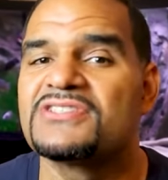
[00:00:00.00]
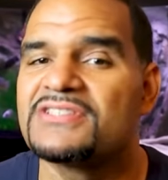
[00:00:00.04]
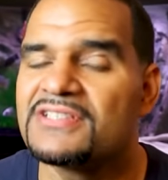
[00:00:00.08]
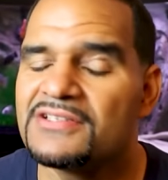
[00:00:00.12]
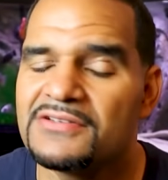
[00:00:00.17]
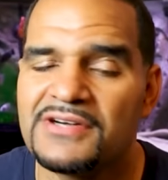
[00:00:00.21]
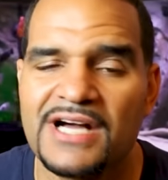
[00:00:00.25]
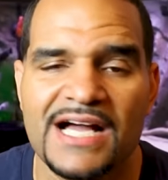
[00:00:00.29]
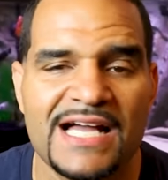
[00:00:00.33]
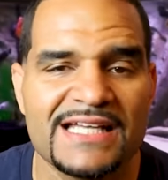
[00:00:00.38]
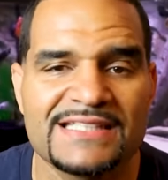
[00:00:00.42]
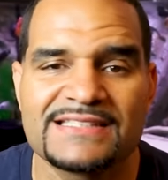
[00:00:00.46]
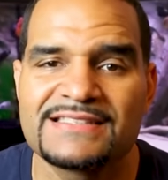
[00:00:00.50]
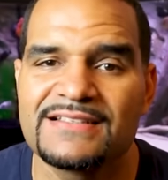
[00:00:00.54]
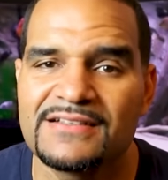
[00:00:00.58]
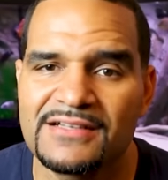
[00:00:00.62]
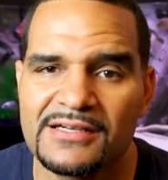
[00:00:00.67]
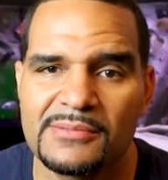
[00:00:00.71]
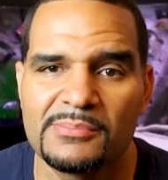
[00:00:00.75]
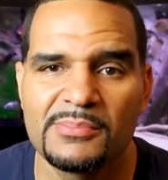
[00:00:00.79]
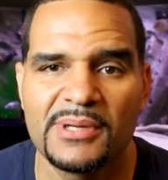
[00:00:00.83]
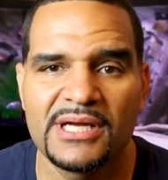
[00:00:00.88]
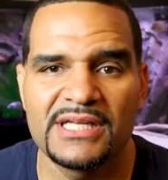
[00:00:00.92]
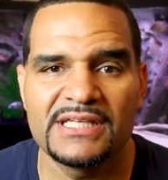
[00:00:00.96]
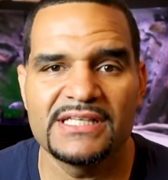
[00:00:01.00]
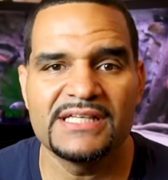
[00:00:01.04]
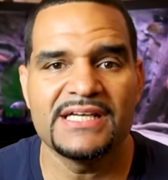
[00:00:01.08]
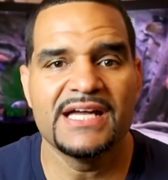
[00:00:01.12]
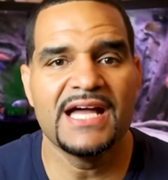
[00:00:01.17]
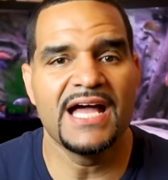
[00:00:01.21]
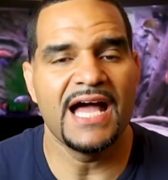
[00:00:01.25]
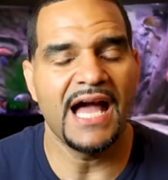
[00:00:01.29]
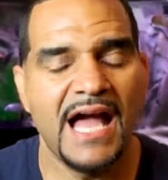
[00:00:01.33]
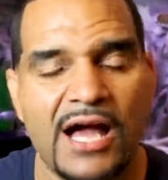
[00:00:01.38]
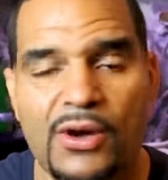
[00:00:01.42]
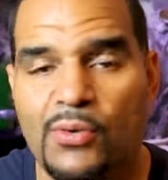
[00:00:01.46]
still has sunken belly
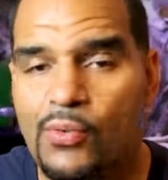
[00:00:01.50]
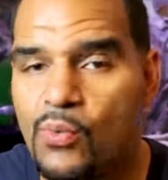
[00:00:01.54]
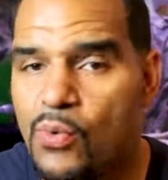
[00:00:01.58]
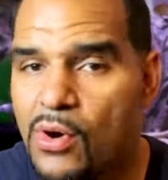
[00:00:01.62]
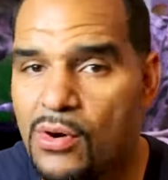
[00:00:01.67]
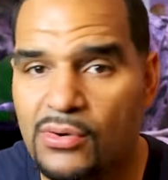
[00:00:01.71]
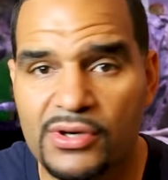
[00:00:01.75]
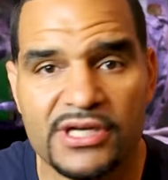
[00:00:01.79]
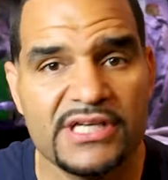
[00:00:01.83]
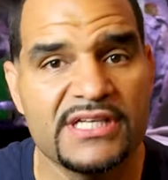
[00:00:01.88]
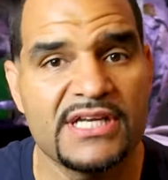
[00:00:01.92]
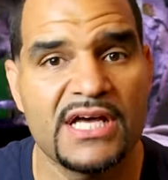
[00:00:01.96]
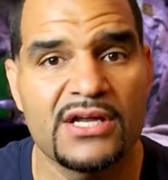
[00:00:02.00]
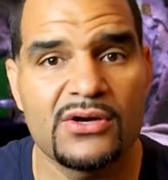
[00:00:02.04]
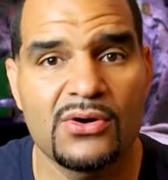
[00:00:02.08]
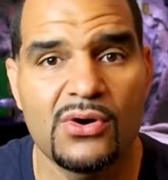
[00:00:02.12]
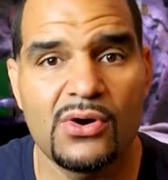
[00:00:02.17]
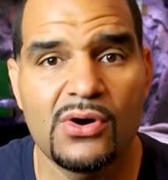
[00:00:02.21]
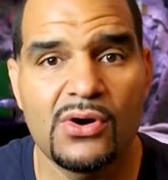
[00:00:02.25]
and won't eat at